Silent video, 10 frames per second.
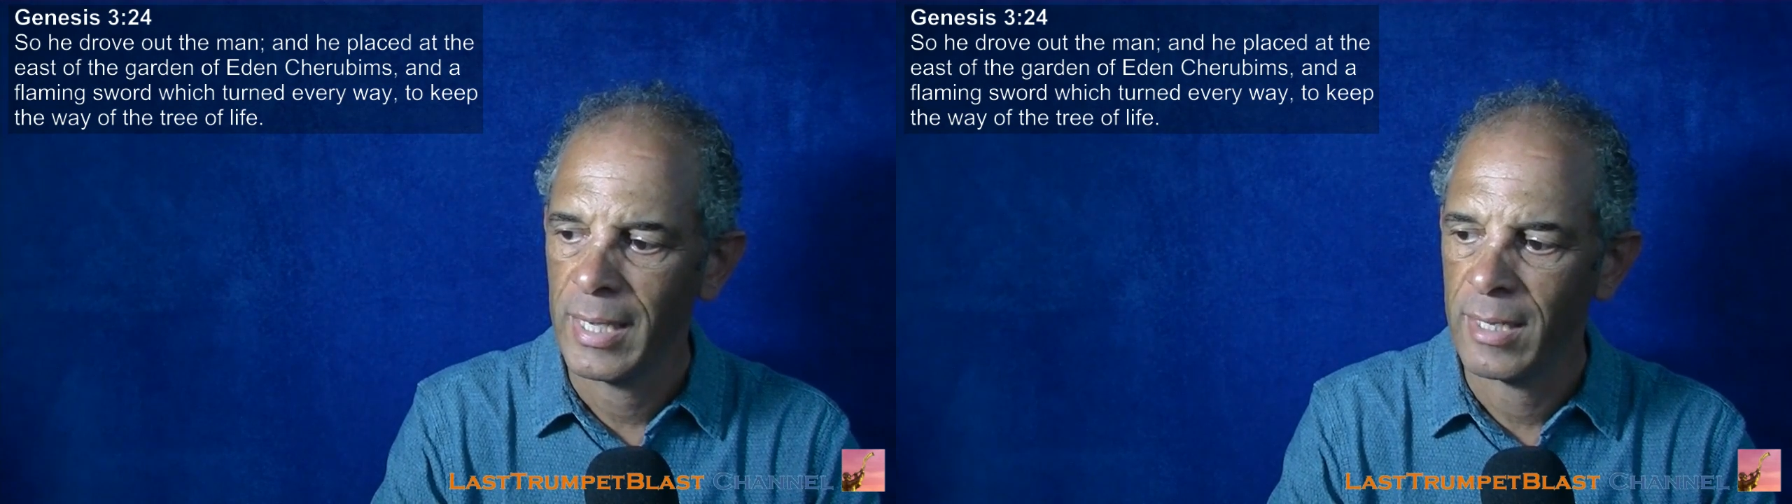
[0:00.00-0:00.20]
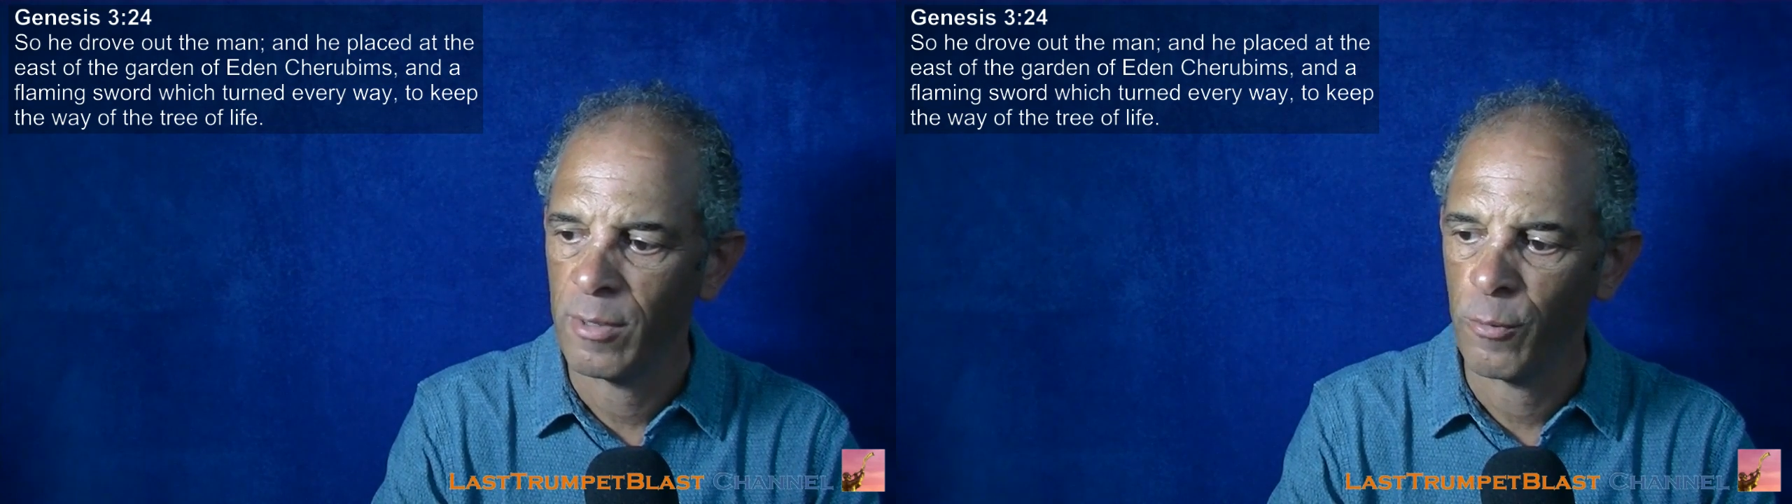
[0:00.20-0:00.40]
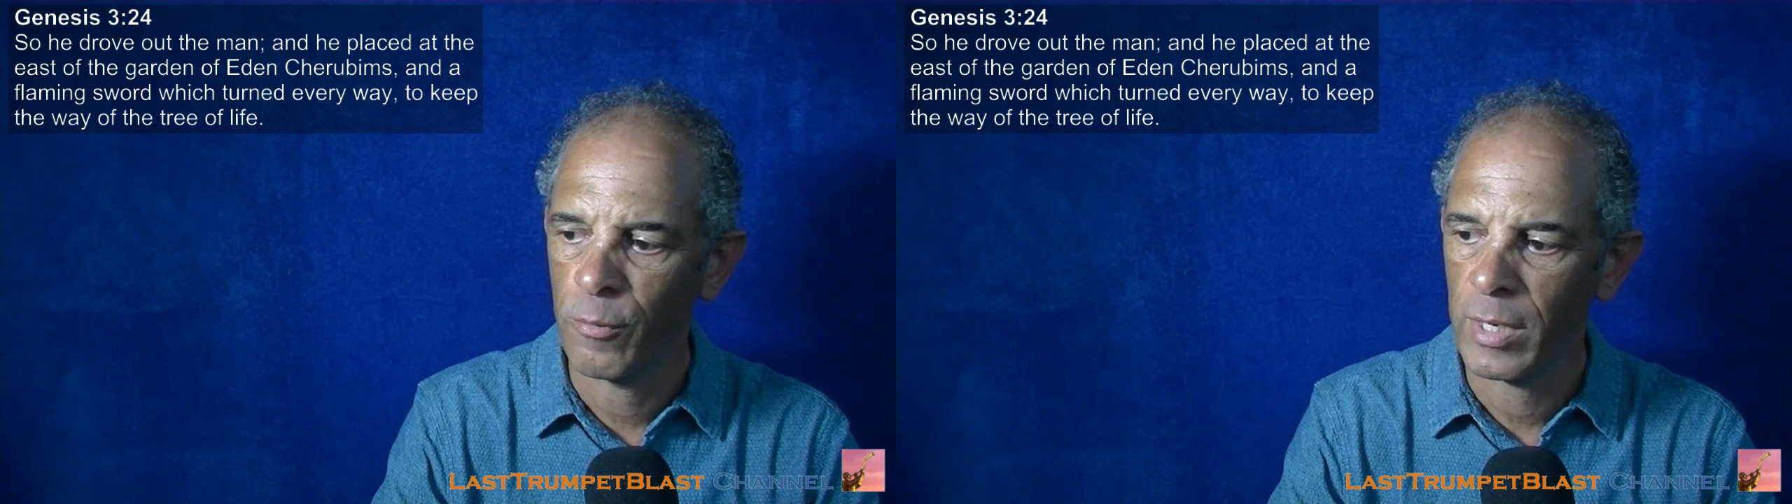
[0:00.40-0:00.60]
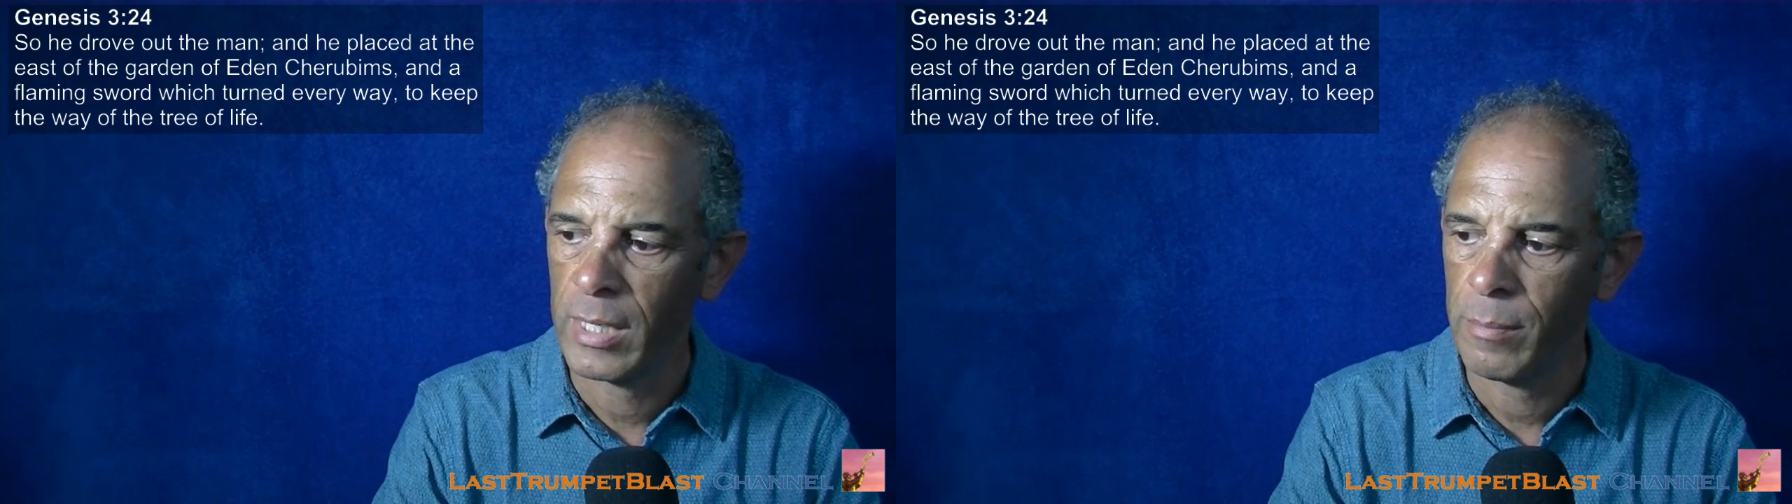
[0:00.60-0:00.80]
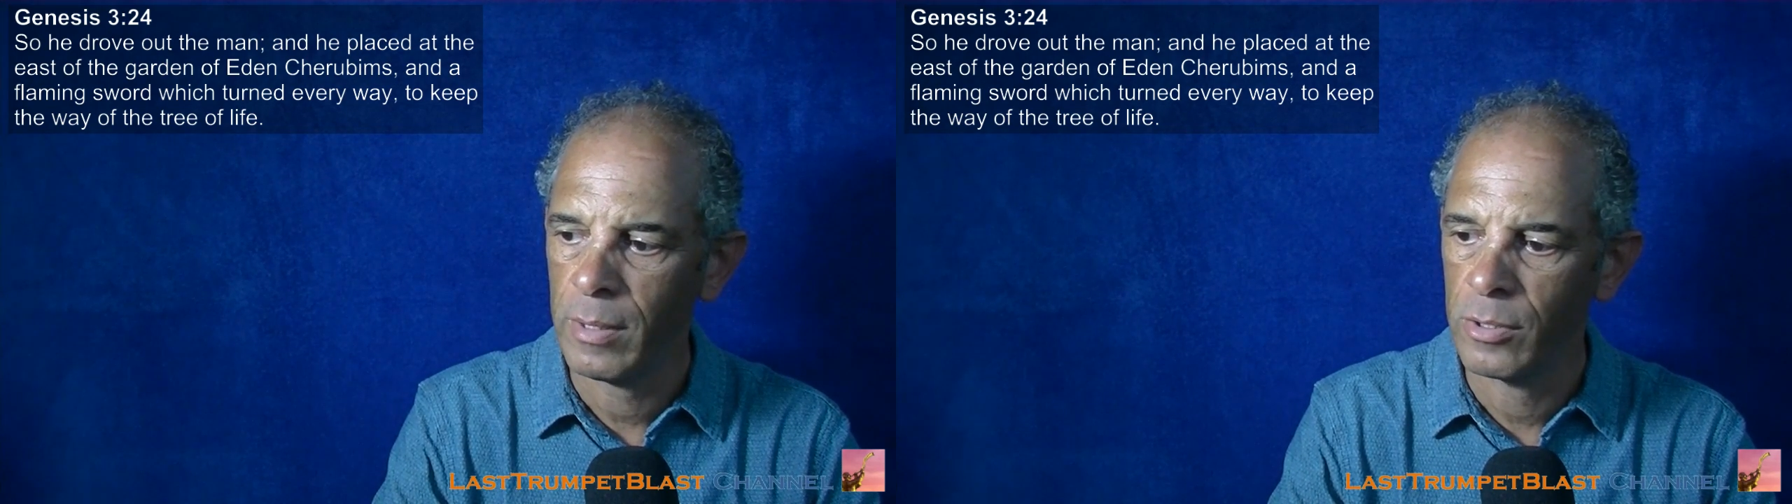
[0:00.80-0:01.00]
and a
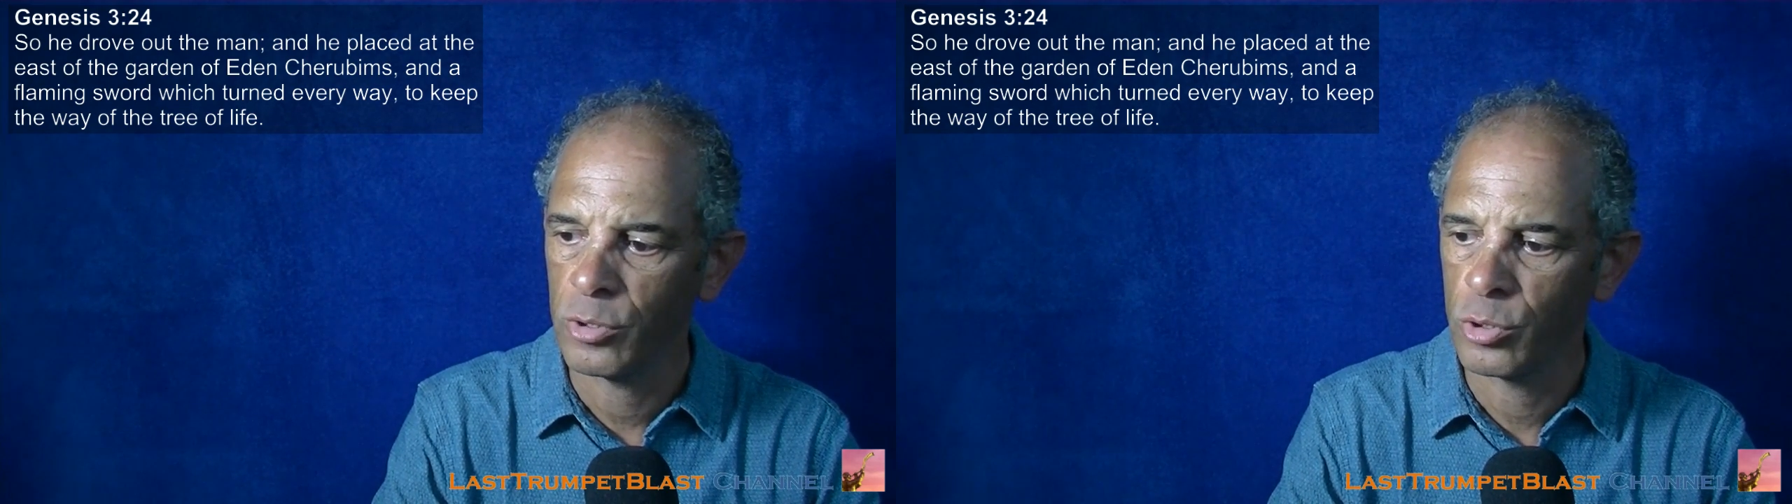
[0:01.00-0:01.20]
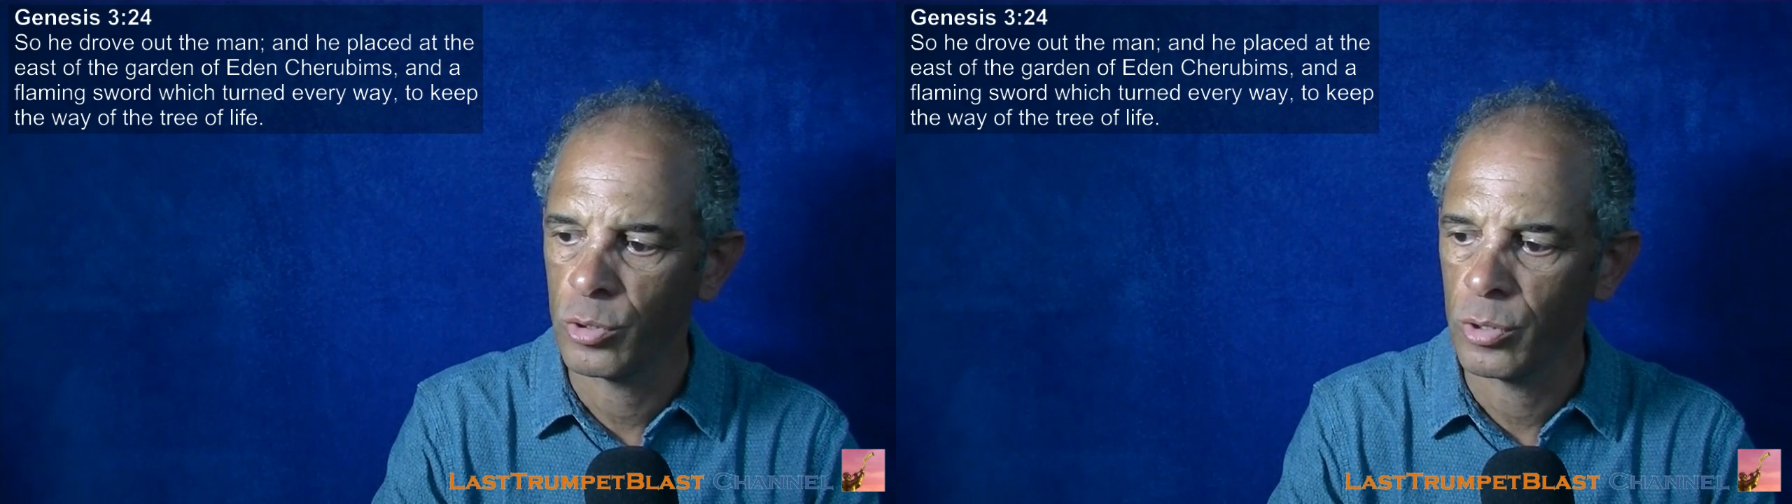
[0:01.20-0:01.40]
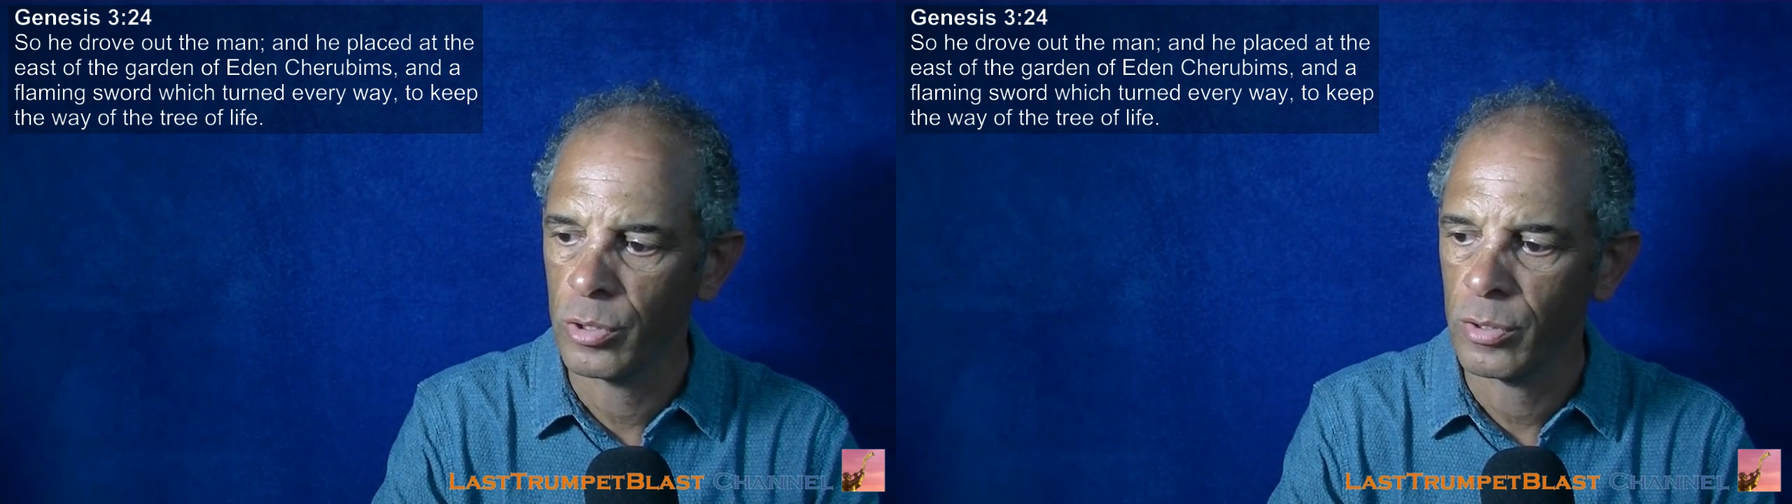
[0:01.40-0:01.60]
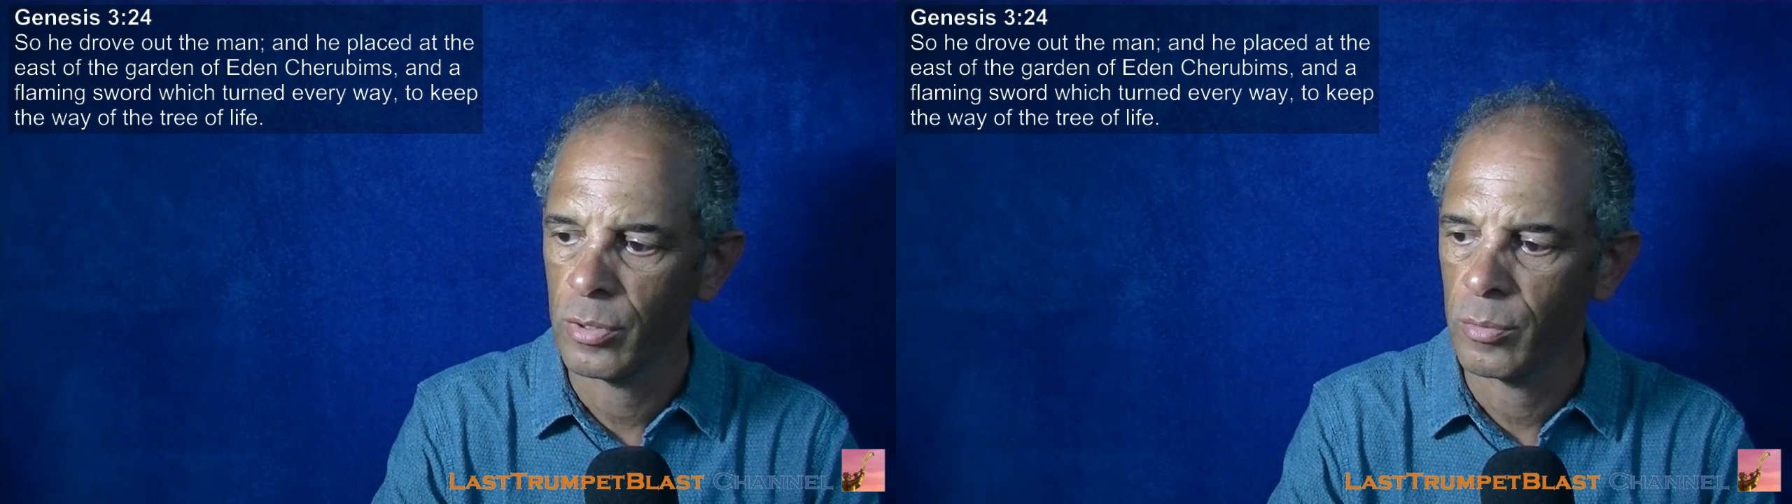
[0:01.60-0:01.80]
flaming sword